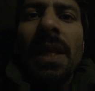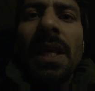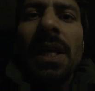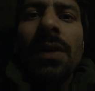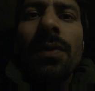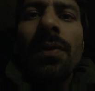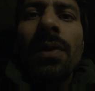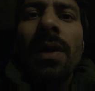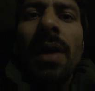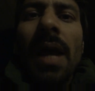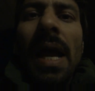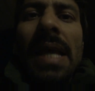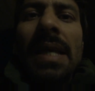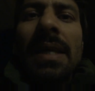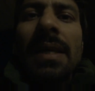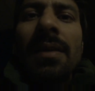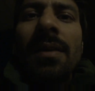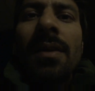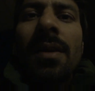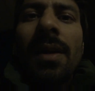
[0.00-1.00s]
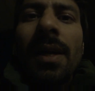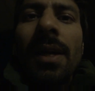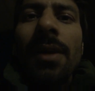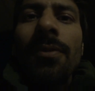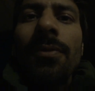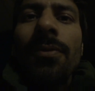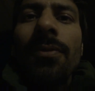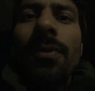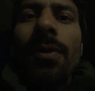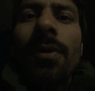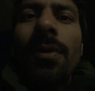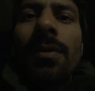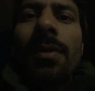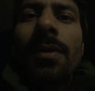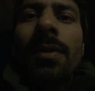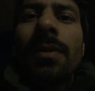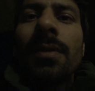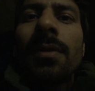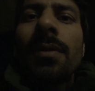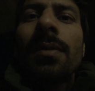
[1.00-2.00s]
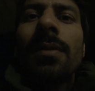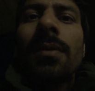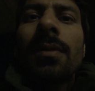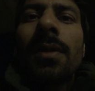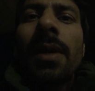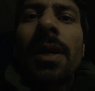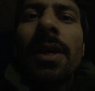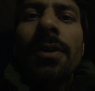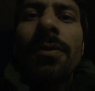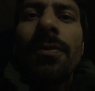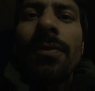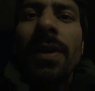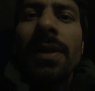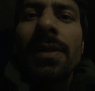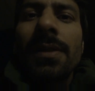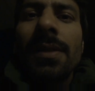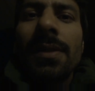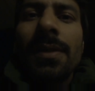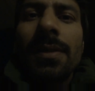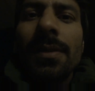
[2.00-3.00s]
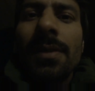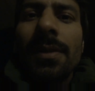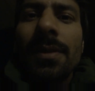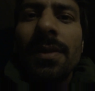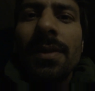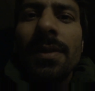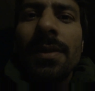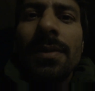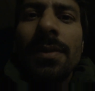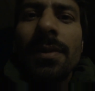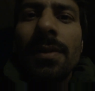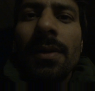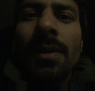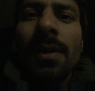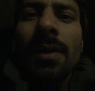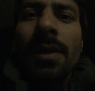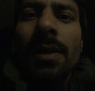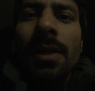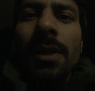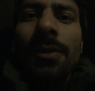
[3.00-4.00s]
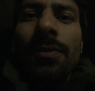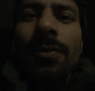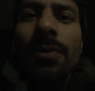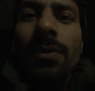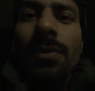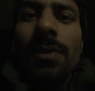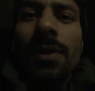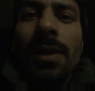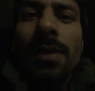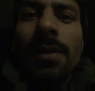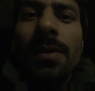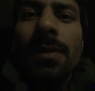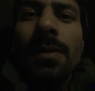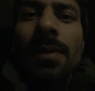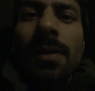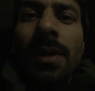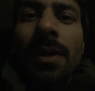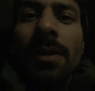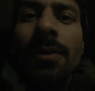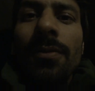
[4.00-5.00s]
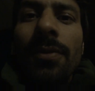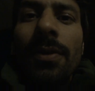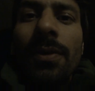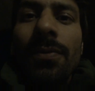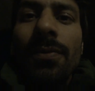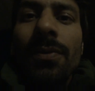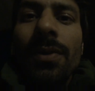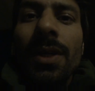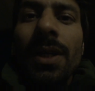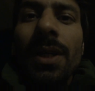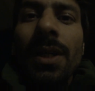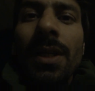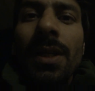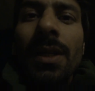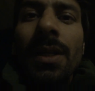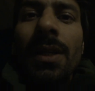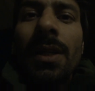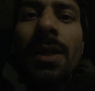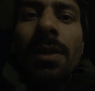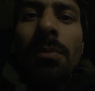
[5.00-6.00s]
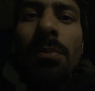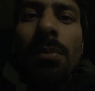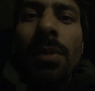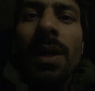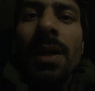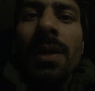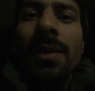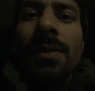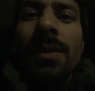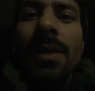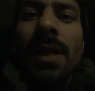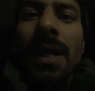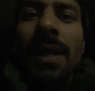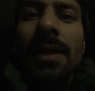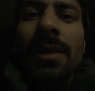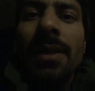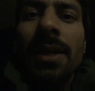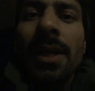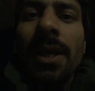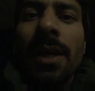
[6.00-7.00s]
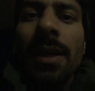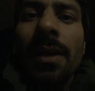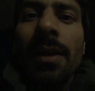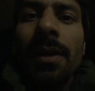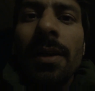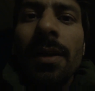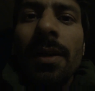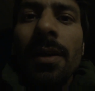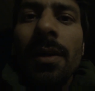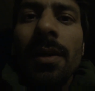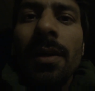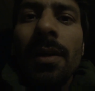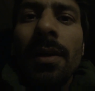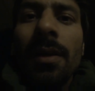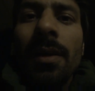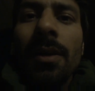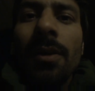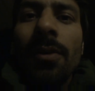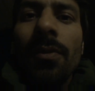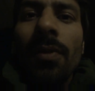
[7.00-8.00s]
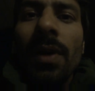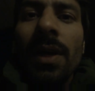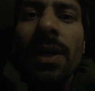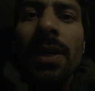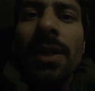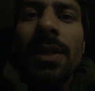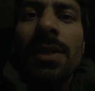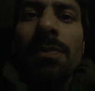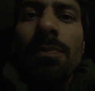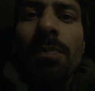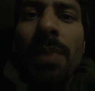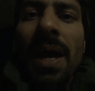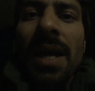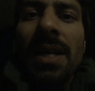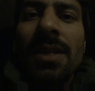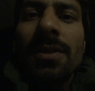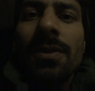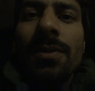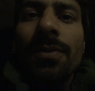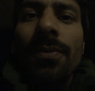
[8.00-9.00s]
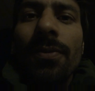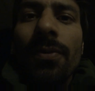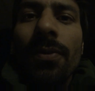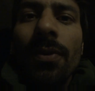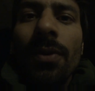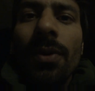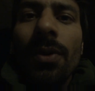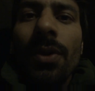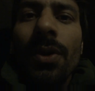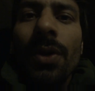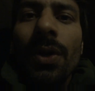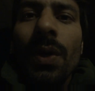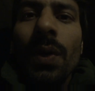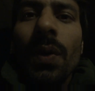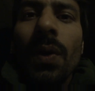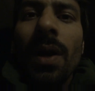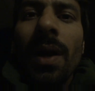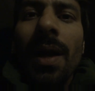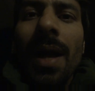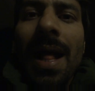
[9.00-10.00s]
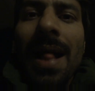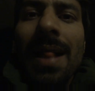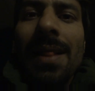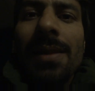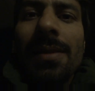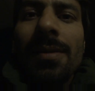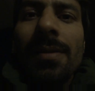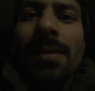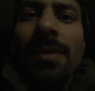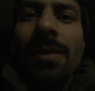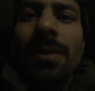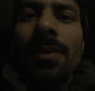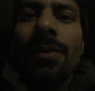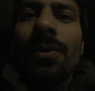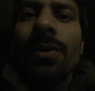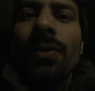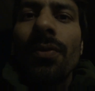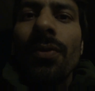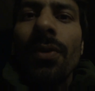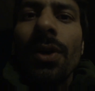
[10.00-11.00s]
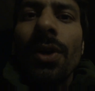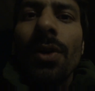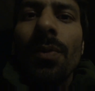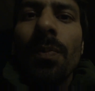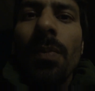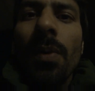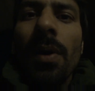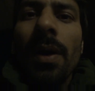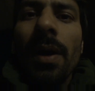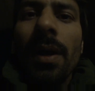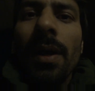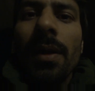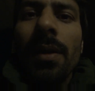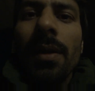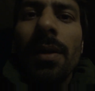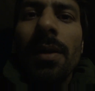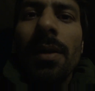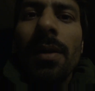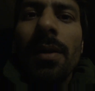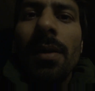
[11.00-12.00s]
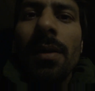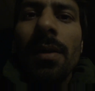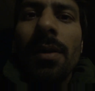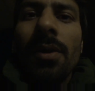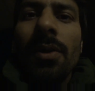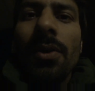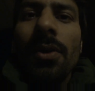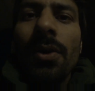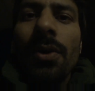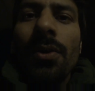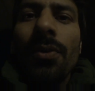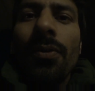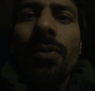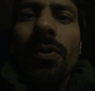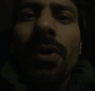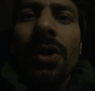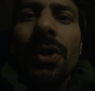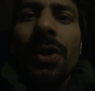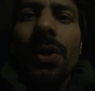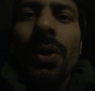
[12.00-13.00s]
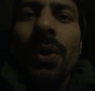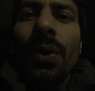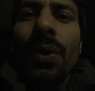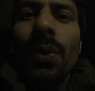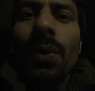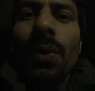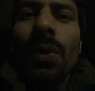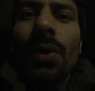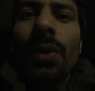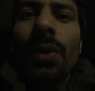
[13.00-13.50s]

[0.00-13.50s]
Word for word: Even I can claim for the infectious disease. If you just think 15 minutes a day, what is best for your health, for your body, for you,